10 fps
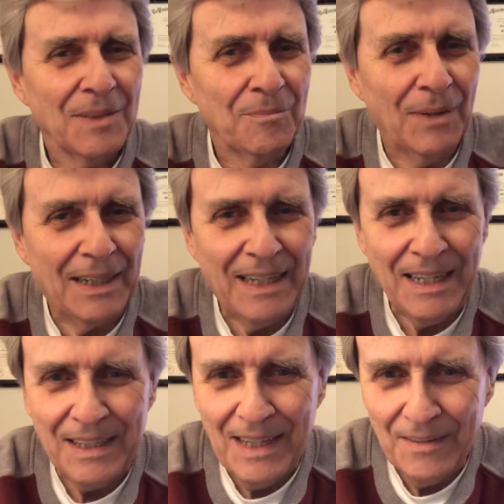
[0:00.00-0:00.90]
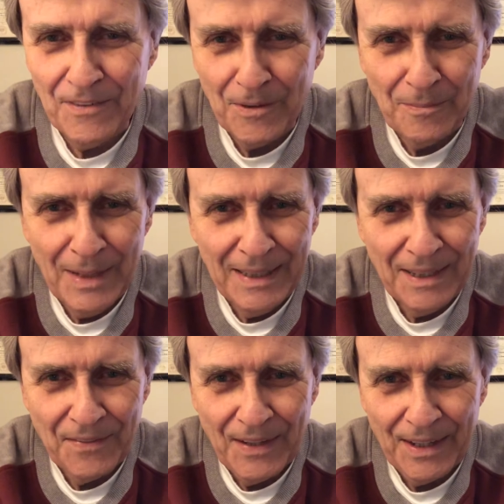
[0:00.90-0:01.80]
But he never made
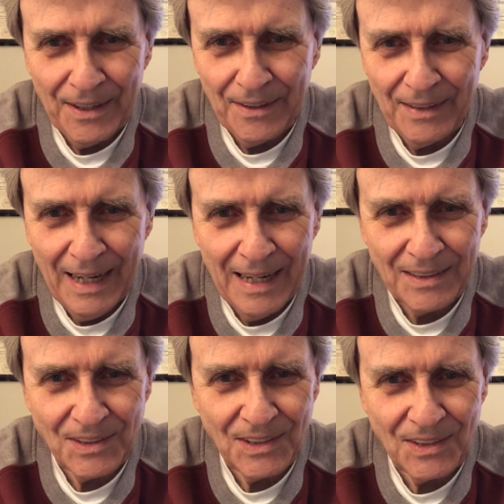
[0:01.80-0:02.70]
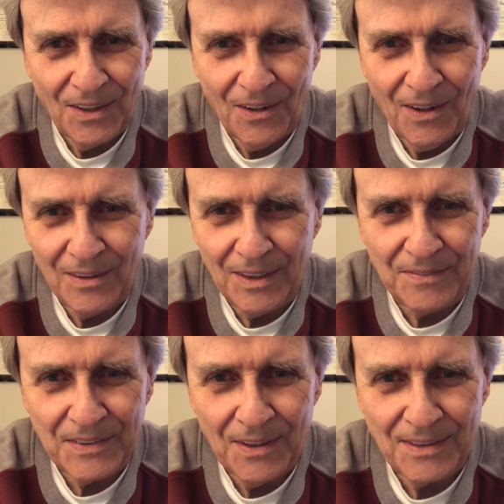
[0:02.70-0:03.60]
it there as Saul
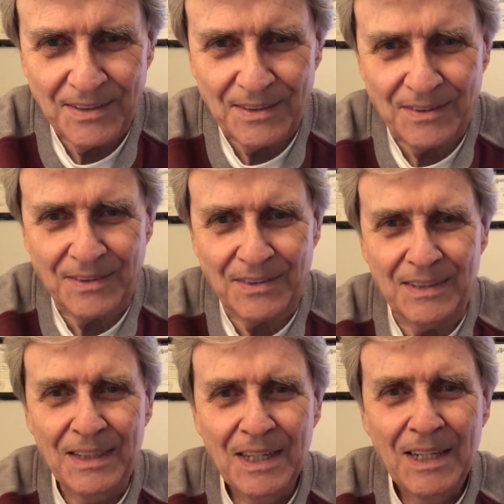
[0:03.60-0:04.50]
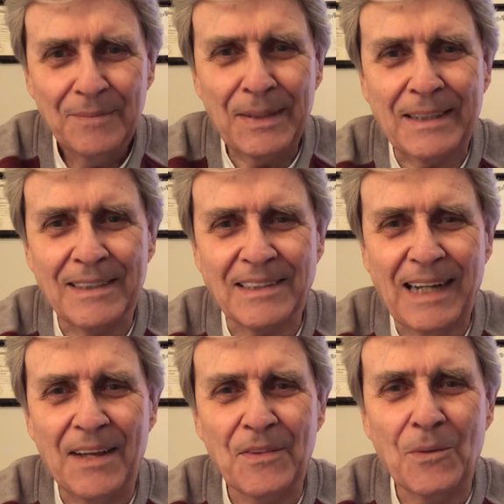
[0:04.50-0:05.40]
of Tarsus because
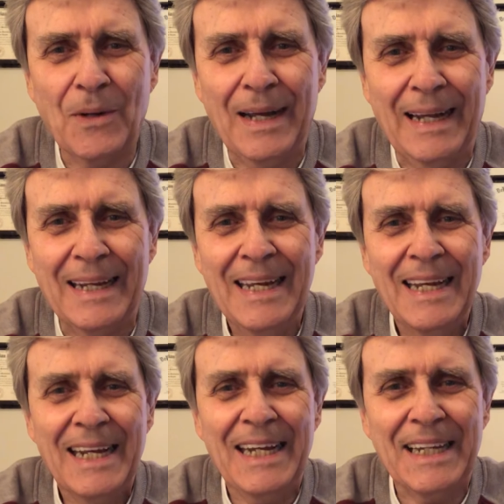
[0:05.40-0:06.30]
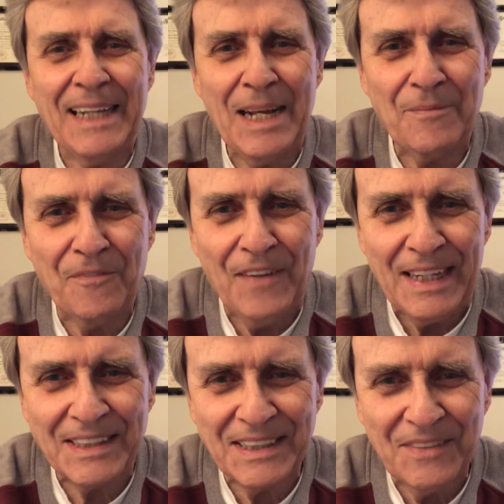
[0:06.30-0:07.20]
on the way he came
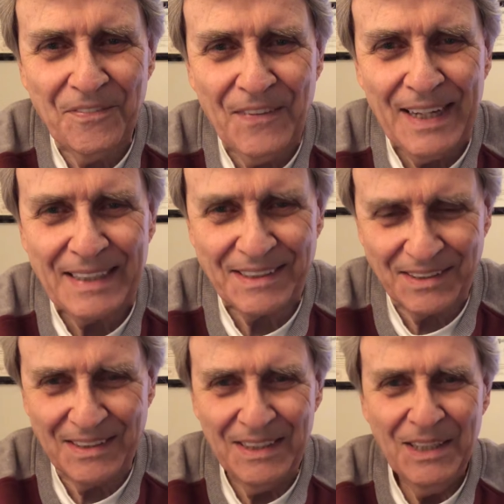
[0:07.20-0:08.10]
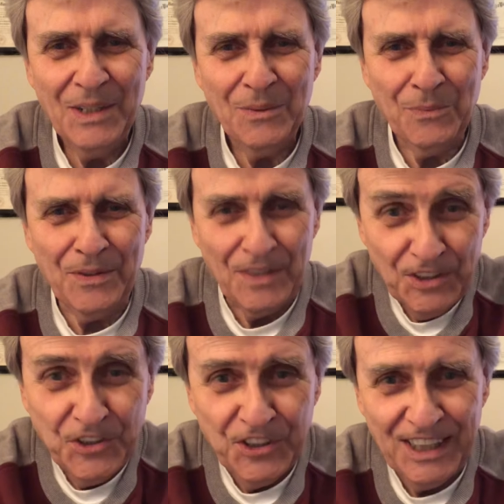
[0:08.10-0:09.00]
face to face
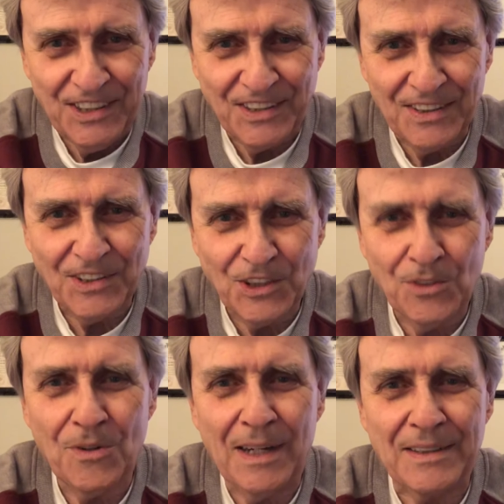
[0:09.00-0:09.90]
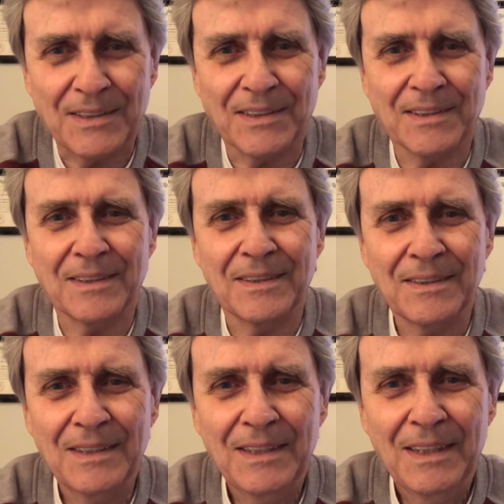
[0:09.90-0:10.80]
with Jesus Christ.
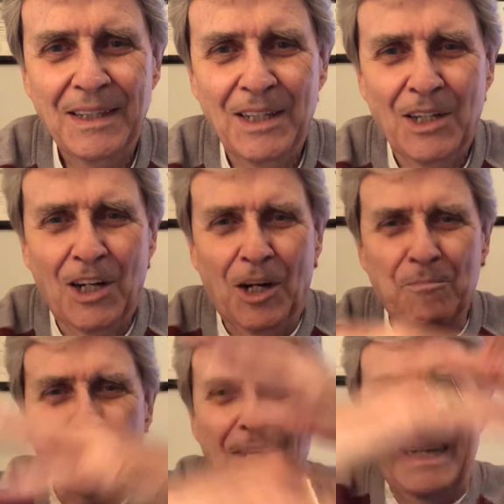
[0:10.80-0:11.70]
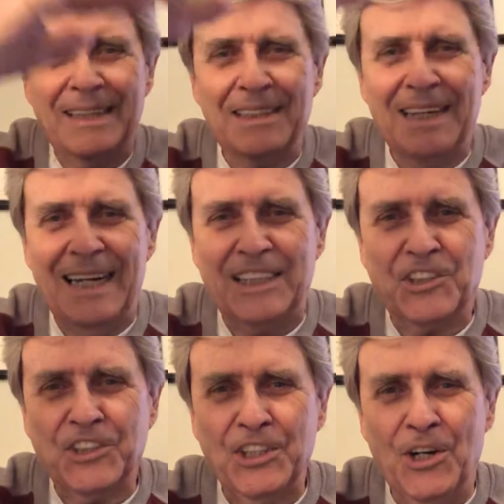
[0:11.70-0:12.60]
A bright light
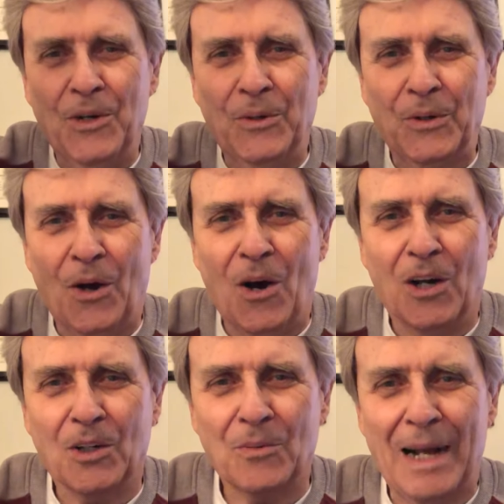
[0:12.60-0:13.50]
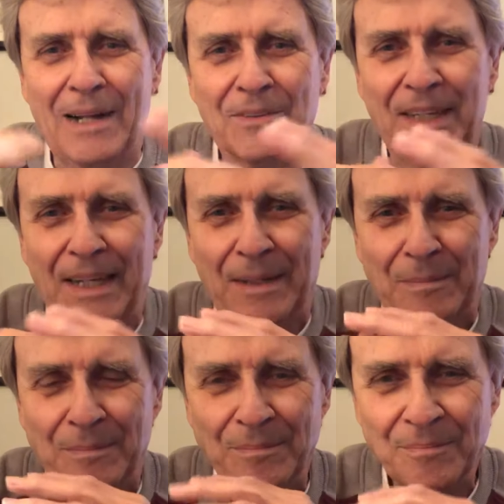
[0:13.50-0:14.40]
shone all around
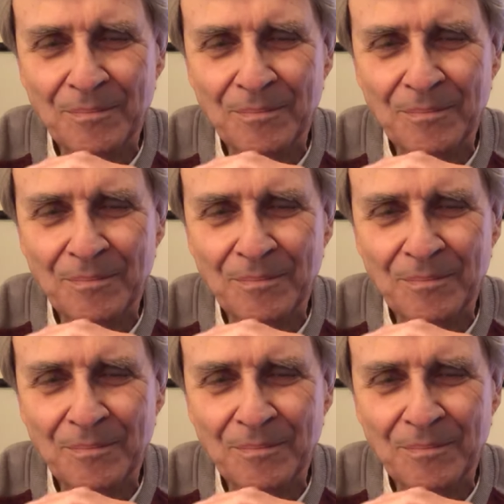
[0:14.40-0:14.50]
him.